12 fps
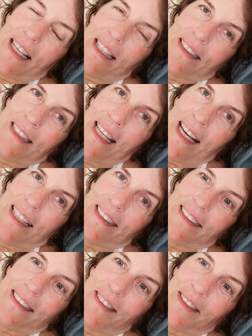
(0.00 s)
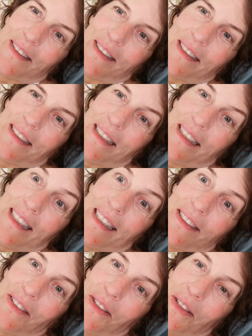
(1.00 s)
And yet it
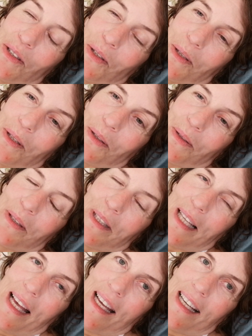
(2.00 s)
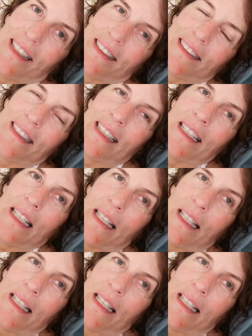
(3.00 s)
is the truth. And